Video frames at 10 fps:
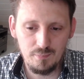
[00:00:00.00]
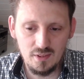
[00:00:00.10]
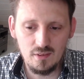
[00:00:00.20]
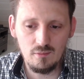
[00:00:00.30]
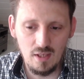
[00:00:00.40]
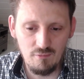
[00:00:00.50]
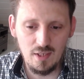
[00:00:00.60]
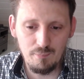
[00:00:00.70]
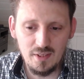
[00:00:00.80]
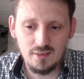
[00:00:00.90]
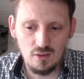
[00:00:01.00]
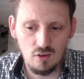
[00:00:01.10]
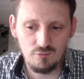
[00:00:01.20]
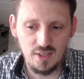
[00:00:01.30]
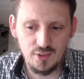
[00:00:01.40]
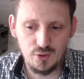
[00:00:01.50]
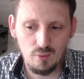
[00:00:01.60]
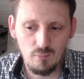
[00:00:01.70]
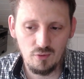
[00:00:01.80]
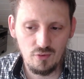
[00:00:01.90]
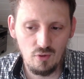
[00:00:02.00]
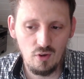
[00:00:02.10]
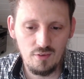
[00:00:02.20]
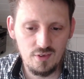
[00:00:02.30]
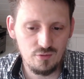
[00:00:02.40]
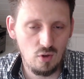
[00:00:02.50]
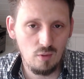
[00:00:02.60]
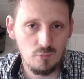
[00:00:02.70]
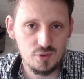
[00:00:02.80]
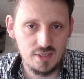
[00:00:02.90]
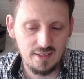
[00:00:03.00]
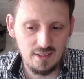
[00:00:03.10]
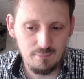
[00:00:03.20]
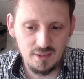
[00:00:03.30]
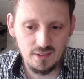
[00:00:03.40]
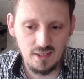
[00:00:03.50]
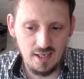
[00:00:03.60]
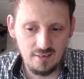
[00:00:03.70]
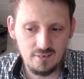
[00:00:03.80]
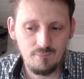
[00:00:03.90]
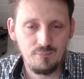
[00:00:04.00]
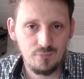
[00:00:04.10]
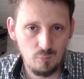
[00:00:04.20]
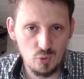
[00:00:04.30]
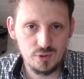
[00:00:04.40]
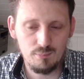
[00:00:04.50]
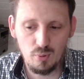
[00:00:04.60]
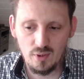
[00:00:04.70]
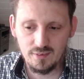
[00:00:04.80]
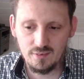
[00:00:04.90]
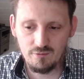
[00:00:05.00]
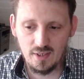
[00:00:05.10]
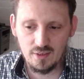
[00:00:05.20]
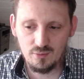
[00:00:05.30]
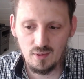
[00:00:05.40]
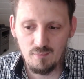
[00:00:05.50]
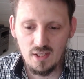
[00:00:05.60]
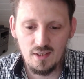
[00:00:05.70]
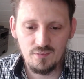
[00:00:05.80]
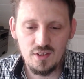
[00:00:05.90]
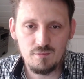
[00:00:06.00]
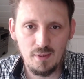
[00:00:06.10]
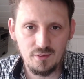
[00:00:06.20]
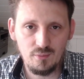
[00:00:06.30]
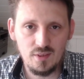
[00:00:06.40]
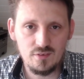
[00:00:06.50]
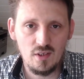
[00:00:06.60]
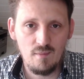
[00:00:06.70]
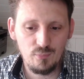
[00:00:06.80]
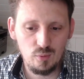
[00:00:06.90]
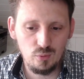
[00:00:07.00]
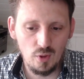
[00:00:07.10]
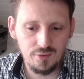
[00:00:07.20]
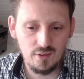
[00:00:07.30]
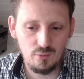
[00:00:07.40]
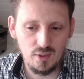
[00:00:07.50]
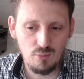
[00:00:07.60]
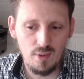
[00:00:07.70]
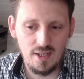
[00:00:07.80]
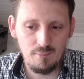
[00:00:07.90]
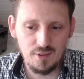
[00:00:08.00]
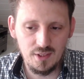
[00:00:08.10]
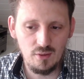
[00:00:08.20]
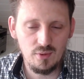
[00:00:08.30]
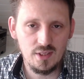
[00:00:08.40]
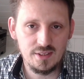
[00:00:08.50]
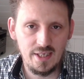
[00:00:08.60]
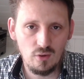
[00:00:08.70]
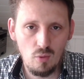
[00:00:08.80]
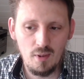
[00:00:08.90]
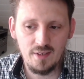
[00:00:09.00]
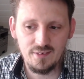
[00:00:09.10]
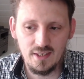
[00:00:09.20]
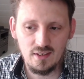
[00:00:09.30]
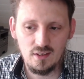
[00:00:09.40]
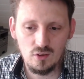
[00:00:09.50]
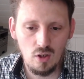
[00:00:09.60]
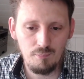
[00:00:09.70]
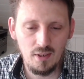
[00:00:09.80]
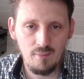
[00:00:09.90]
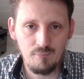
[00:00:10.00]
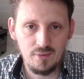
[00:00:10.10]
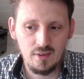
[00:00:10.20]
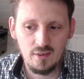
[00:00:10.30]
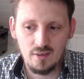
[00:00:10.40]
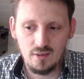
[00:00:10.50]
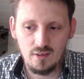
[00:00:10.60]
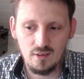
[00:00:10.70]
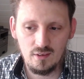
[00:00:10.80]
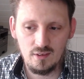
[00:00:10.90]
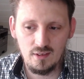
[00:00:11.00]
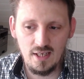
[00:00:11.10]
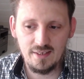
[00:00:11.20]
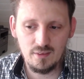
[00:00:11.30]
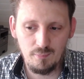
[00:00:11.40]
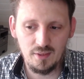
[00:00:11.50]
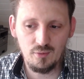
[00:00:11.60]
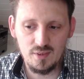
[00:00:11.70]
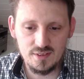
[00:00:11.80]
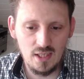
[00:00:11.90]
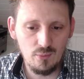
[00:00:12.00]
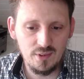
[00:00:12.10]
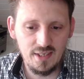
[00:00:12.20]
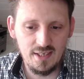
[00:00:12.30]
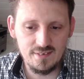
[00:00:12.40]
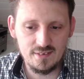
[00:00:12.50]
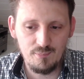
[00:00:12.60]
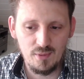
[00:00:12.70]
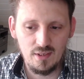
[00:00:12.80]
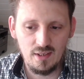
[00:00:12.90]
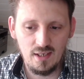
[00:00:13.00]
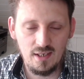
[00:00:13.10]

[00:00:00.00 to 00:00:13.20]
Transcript: availability of natrium on the Earth is almost unlimited, and most important factor, these batteries do not require materials like cobalt, nickel, copper, like the batteries nowadays, and